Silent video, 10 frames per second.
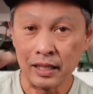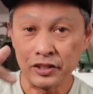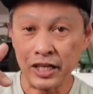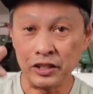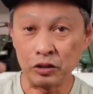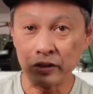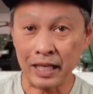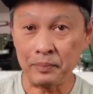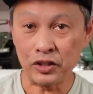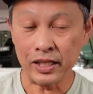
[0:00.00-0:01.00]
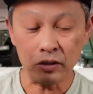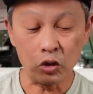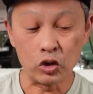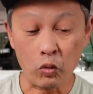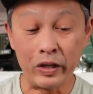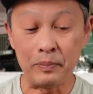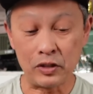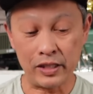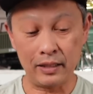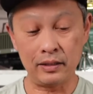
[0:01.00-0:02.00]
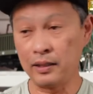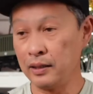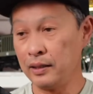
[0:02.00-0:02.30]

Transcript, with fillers: change it to 10% or 20%.